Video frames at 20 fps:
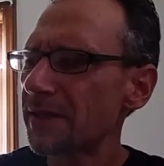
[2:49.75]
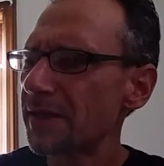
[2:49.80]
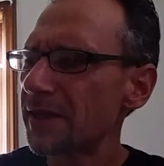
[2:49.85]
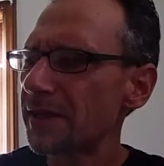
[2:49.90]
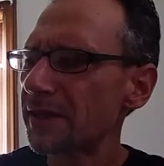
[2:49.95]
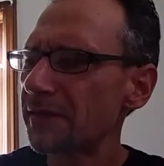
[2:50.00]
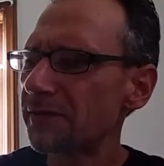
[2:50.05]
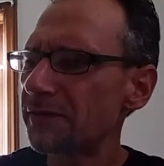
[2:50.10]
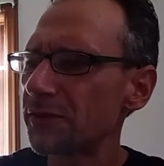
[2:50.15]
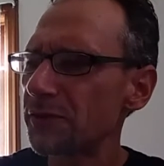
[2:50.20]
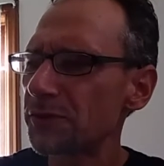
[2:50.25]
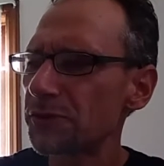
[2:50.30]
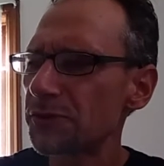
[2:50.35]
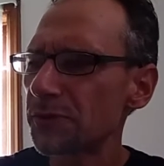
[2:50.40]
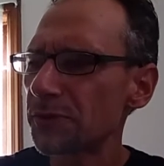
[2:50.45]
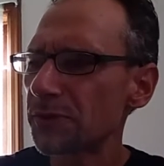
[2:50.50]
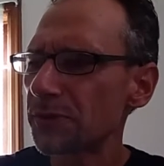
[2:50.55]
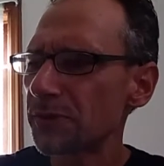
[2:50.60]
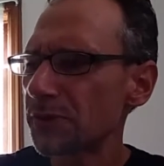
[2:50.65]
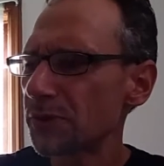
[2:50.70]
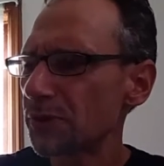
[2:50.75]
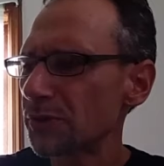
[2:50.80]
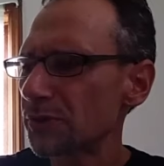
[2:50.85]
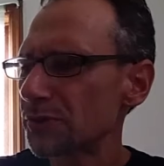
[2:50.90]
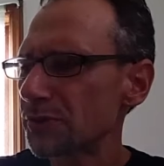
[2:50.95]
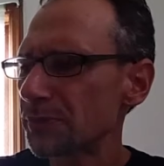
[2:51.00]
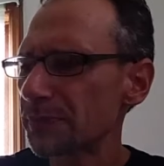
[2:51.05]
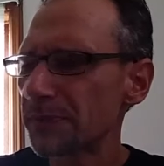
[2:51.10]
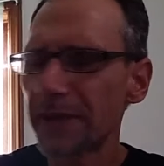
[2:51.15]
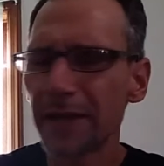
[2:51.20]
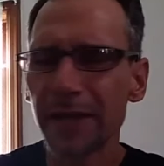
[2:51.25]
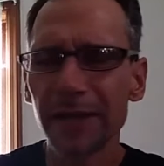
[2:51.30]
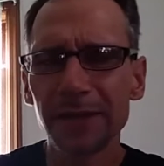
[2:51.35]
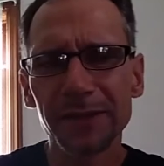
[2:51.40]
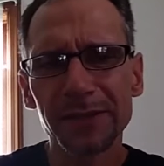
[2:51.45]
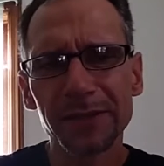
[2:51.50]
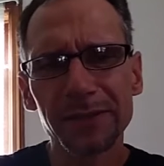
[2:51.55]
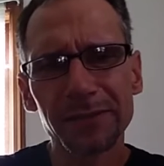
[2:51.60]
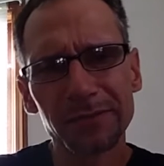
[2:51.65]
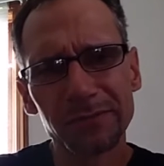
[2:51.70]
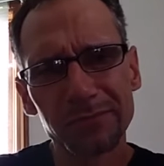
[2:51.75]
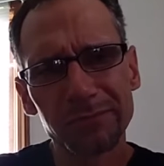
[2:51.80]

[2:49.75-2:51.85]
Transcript: In the future, we'll do some things.